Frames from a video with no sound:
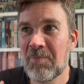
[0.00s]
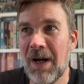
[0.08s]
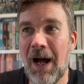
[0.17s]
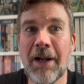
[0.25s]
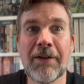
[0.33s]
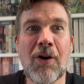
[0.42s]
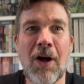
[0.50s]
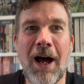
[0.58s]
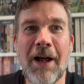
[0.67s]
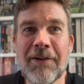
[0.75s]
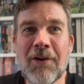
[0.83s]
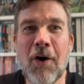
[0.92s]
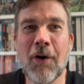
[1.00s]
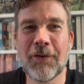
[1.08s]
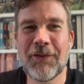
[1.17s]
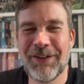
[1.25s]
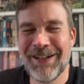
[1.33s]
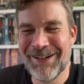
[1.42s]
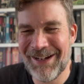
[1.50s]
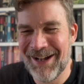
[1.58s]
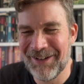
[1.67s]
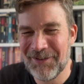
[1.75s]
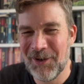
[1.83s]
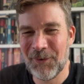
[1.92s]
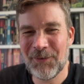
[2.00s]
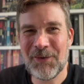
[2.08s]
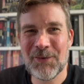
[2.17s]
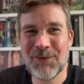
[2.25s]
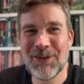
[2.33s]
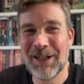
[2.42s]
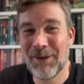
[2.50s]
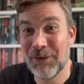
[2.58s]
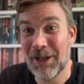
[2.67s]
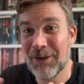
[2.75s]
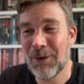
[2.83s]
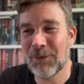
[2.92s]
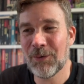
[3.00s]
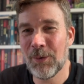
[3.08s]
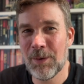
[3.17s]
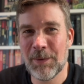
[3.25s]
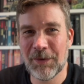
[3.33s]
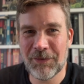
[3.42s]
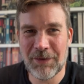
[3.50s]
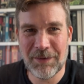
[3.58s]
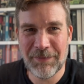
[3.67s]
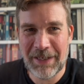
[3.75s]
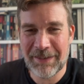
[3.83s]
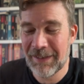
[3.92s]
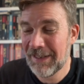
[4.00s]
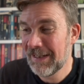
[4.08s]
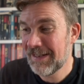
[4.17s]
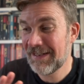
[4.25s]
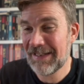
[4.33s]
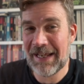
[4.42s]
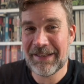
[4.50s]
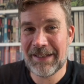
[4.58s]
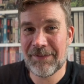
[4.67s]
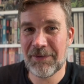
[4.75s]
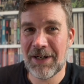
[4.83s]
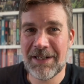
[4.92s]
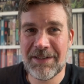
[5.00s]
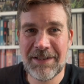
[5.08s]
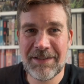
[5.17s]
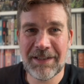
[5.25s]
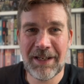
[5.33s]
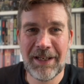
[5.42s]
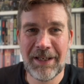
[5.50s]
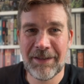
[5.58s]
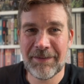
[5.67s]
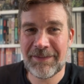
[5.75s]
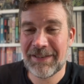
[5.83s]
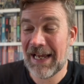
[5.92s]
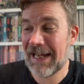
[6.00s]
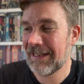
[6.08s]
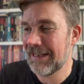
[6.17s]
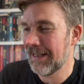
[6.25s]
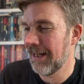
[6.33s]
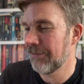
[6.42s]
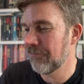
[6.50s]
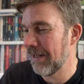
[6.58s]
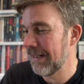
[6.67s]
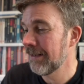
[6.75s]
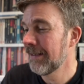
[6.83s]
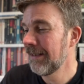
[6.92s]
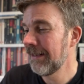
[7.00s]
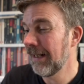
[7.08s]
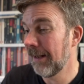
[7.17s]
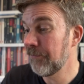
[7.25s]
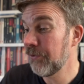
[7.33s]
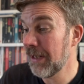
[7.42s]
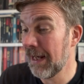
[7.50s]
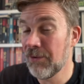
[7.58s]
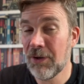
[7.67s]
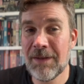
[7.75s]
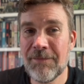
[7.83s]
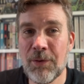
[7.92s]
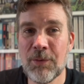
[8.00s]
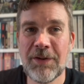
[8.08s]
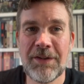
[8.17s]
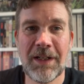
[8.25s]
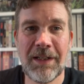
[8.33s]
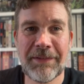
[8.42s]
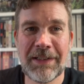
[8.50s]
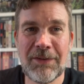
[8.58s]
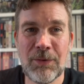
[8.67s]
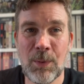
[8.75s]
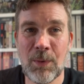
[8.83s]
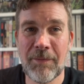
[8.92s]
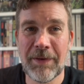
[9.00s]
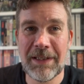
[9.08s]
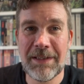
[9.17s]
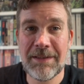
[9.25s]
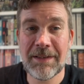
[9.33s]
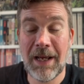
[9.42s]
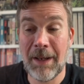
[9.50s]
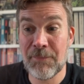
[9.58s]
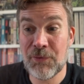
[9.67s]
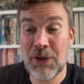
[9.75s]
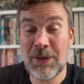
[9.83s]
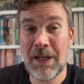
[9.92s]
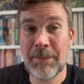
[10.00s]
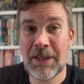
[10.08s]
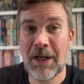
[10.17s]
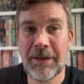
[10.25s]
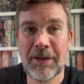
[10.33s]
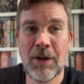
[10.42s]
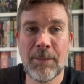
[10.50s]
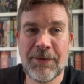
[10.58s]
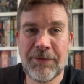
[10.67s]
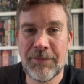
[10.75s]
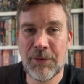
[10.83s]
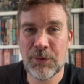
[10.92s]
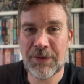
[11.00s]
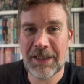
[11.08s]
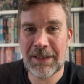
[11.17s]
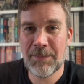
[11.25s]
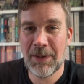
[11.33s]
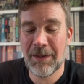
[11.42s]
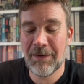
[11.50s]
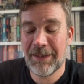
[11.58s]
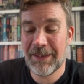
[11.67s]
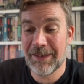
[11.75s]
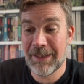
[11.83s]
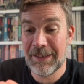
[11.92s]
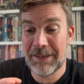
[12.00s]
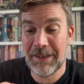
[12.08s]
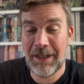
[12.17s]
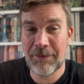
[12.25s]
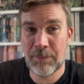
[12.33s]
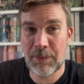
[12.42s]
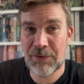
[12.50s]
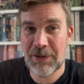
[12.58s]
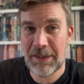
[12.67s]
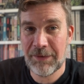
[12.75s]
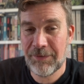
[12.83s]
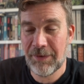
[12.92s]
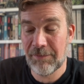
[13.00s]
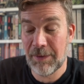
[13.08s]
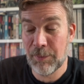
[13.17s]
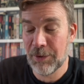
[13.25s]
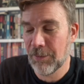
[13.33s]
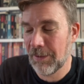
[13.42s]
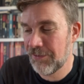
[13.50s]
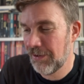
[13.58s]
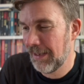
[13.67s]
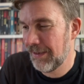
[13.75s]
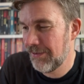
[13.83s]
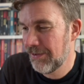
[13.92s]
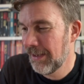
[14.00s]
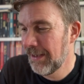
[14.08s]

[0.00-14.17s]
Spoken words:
unlocks your shelves, unlocks all the books that you've had sat there for ages, sadly unread. So yeah, looking forward to diving into all of these. Do let me know in the comments if you're taking part in the 100 book challenge, the Read What You Own challenge,